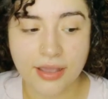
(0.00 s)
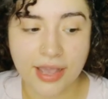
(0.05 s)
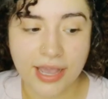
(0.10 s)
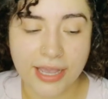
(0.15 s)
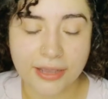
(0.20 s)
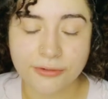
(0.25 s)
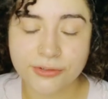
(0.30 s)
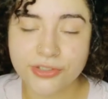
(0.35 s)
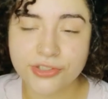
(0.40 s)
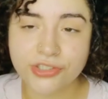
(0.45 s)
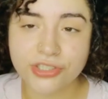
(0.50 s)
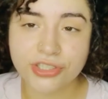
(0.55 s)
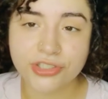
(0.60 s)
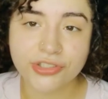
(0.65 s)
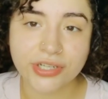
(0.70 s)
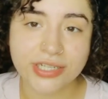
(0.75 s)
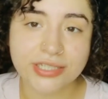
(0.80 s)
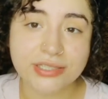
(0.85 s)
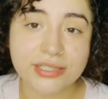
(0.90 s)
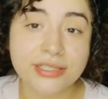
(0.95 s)
I was just
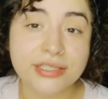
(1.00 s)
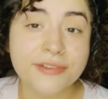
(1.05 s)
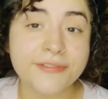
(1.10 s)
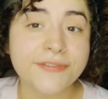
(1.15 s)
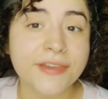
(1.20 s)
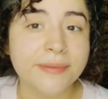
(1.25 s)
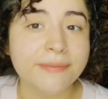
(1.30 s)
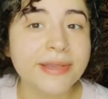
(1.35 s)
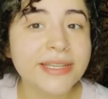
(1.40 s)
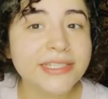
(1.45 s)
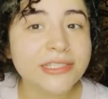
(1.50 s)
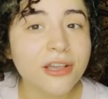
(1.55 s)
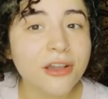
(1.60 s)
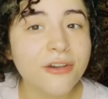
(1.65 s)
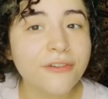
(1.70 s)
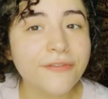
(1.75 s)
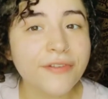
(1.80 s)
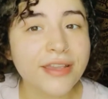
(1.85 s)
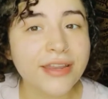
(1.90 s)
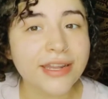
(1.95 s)
trying to defend
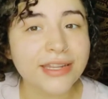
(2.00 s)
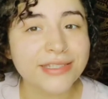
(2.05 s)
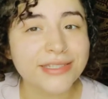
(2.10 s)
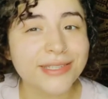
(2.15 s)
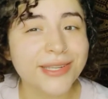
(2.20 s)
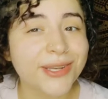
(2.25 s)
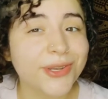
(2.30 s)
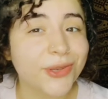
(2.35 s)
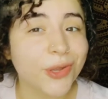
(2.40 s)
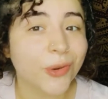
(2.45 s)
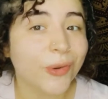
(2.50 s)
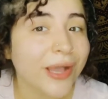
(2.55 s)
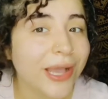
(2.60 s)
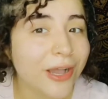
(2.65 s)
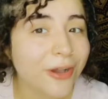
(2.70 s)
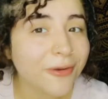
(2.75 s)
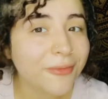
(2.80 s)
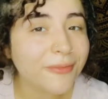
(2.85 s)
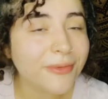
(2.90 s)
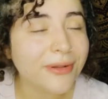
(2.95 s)
myself and I didn't know
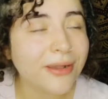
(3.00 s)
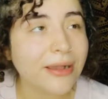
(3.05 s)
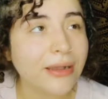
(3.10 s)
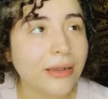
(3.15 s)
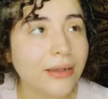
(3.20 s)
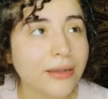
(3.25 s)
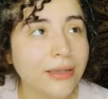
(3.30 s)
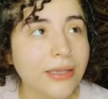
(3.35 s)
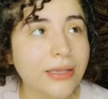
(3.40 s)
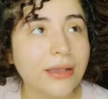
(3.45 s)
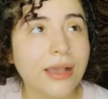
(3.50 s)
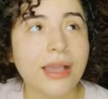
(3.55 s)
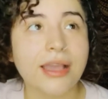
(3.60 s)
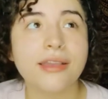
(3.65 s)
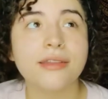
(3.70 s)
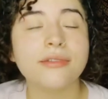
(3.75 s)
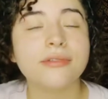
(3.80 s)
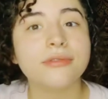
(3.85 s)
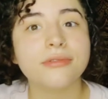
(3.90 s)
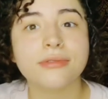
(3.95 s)
how.
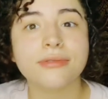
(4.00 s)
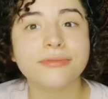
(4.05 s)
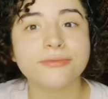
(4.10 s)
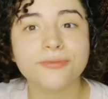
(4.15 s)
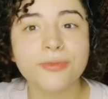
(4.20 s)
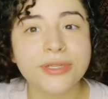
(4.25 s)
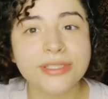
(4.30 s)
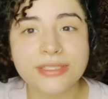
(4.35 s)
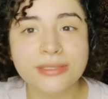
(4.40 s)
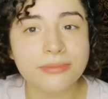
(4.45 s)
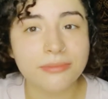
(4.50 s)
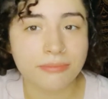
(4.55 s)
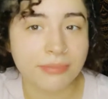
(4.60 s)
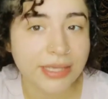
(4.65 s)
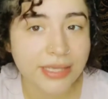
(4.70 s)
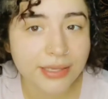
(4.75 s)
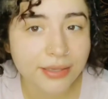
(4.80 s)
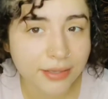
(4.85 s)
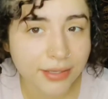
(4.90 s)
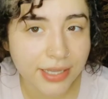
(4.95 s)
I wasn't
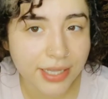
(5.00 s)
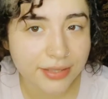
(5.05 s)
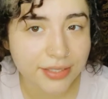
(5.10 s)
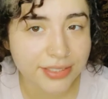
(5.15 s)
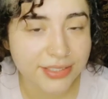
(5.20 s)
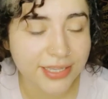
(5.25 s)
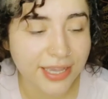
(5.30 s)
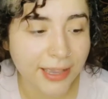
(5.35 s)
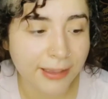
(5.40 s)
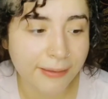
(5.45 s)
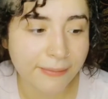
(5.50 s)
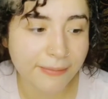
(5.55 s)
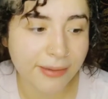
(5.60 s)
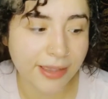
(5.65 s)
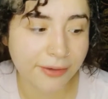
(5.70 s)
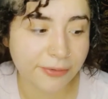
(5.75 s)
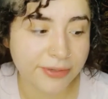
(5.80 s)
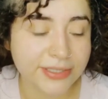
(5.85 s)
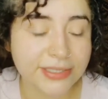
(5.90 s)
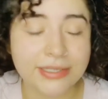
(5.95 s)
me at the time.
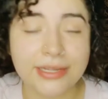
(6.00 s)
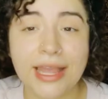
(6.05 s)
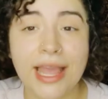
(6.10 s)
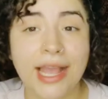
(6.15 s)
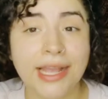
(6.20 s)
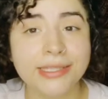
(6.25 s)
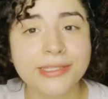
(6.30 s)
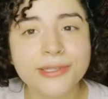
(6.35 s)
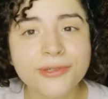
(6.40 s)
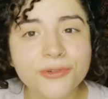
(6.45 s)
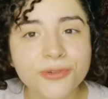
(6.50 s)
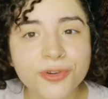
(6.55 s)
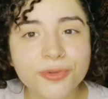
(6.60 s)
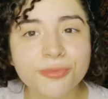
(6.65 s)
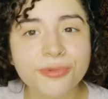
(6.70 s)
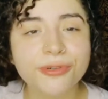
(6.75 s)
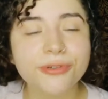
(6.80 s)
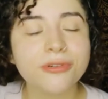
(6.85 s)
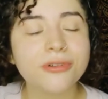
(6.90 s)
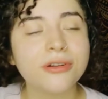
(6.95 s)
I wasn't acting
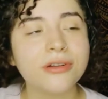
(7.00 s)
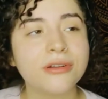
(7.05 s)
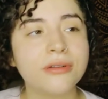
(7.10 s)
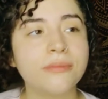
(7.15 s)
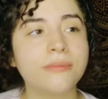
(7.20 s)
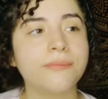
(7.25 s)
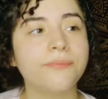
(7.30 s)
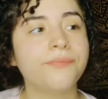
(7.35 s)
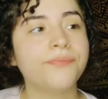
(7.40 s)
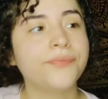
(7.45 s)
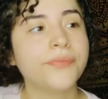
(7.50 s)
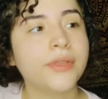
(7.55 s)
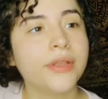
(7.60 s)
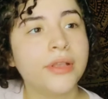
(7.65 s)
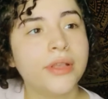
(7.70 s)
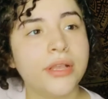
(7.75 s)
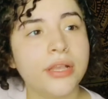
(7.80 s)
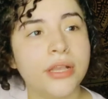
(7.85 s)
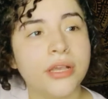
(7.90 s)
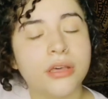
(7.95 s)
normal.
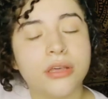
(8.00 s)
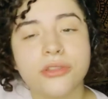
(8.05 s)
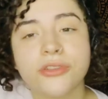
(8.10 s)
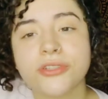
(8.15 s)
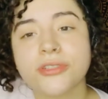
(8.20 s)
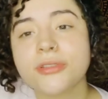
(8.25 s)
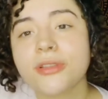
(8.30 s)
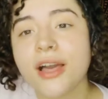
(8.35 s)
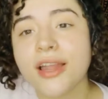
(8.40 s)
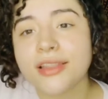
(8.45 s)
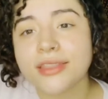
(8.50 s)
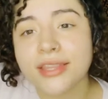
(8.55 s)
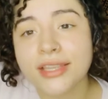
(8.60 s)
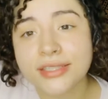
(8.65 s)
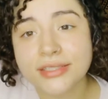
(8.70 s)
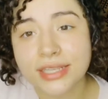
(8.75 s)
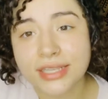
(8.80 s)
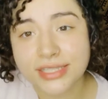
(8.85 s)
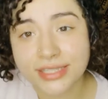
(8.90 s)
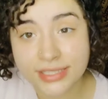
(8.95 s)
There's a lot of
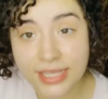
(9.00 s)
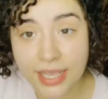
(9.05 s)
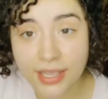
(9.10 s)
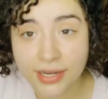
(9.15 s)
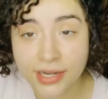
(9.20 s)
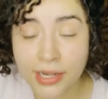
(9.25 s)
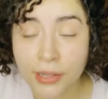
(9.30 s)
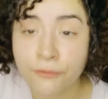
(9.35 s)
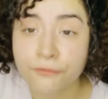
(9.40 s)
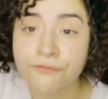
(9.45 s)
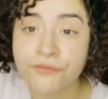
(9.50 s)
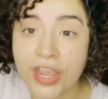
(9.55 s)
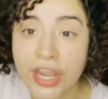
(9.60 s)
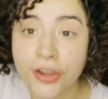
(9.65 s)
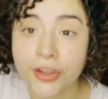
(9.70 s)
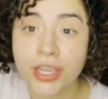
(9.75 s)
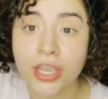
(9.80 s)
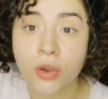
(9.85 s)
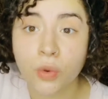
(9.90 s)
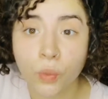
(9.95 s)
things I said, and I'm
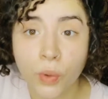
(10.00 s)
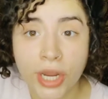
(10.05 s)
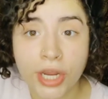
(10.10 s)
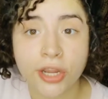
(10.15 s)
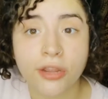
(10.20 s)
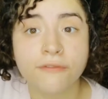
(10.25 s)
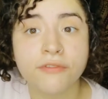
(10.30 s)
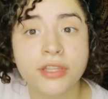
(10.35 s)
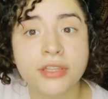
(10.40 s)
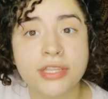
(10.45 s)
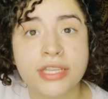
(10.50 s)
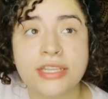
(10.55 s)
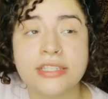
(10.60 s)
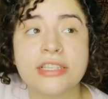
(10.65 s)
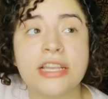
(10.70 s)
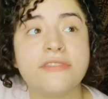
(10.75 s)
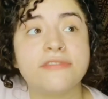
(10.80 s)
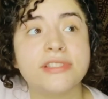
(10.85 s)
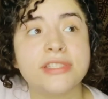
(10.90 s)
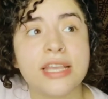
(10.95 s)
very aware of the things
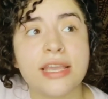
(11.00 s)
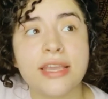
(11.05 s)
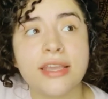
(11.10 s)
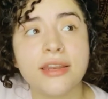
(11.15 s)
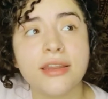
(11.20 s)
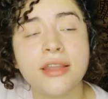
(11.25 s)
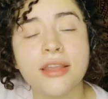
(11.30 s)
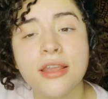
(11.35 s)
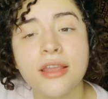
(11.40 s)
I've said.